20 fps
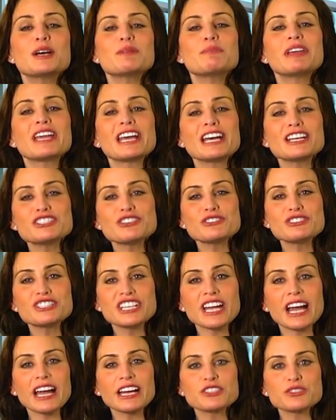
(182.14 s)
Because your
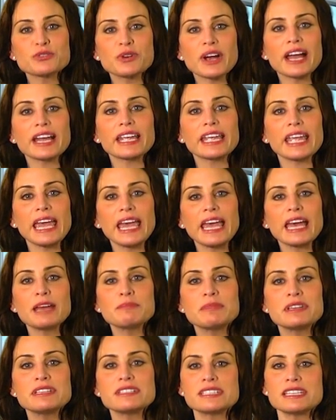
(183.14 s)
GI tract
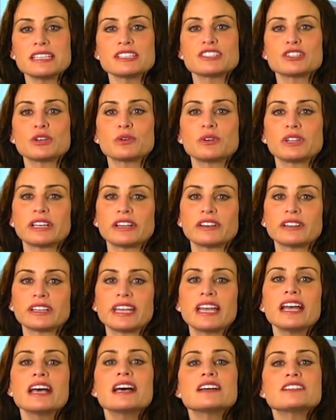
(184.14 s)
can be seen so
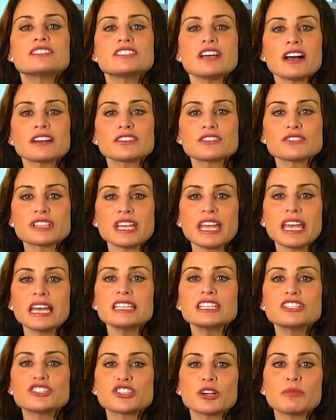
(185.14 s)
clearly, doctors
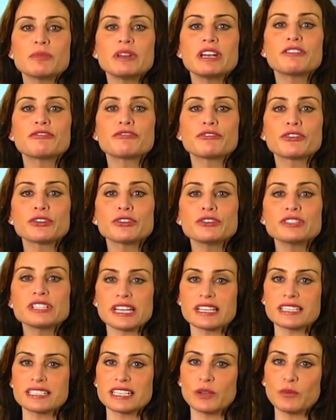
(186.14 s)
can determine if further
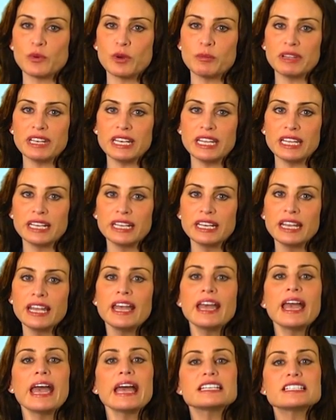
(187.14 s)
testing will be needed
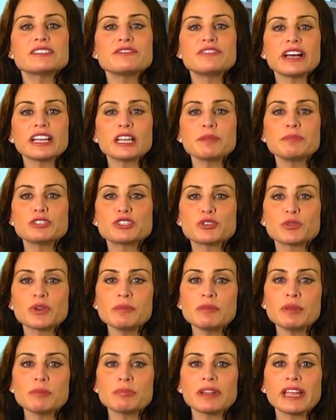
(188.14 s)
and develop a
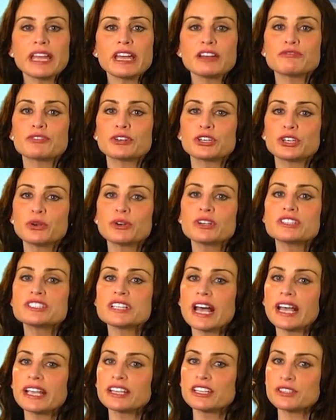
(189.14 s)
treatment plan for your
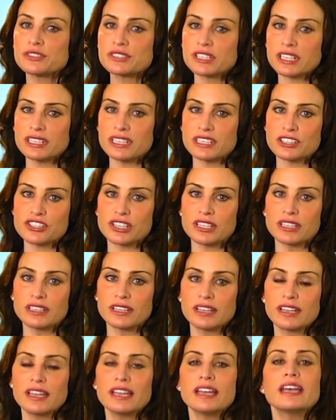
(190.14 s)
diagnosed condition.
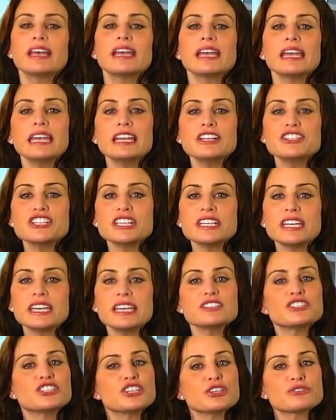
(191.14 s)
EGD
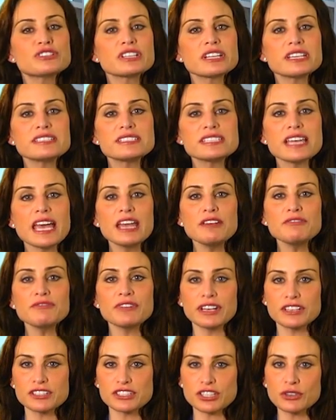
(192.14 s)
is usually safe
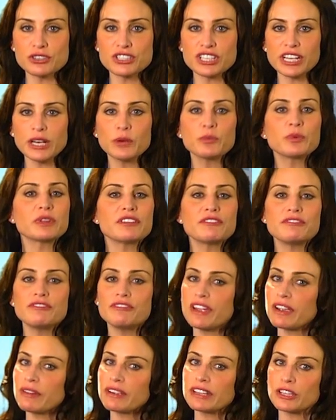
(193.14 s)
and associated with a
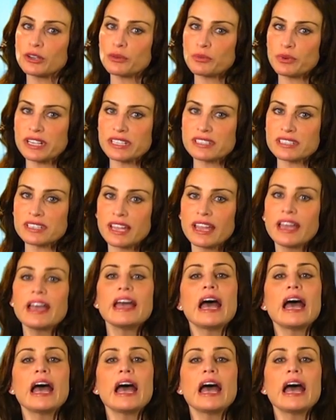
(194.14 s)
very low risk.